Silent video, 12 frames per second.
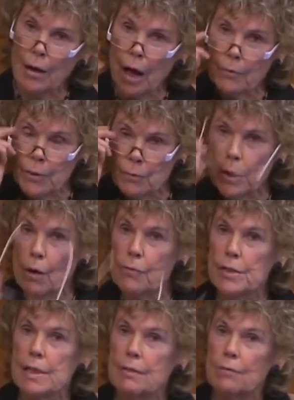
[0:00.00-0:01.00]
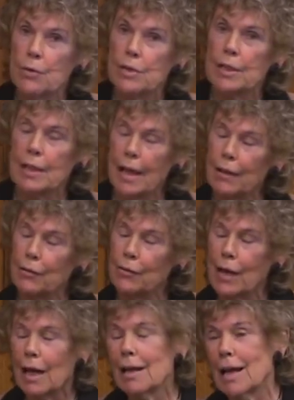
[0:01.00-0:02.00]
I mean, we obviously voted again
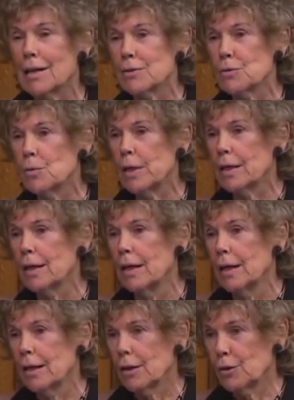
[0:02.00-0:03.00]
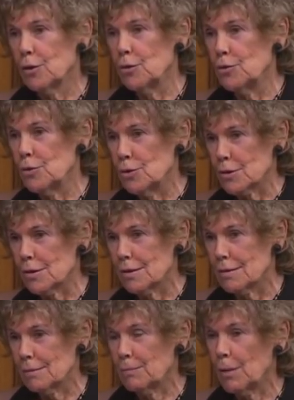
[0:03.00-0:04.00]
on that last week. Could you just
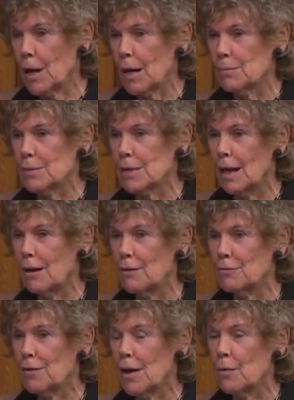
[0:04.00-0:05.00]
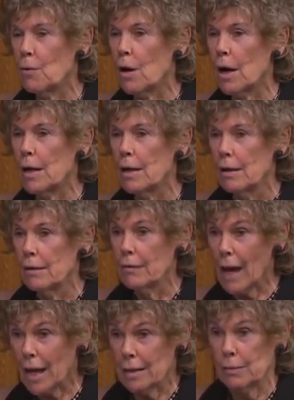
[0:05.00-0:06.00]
perhaps clarify why
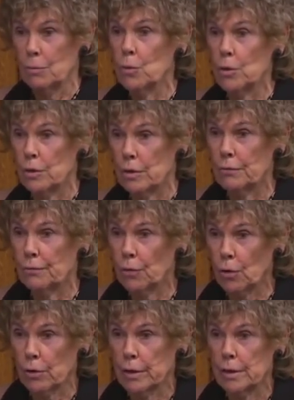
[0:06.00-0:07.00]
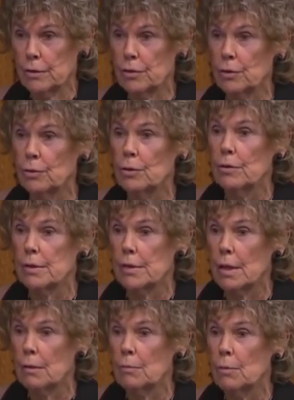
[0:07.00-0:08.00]
that wouldn't have fallen into the
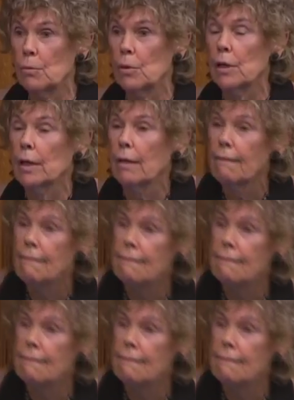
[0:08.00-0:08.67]
same ruling?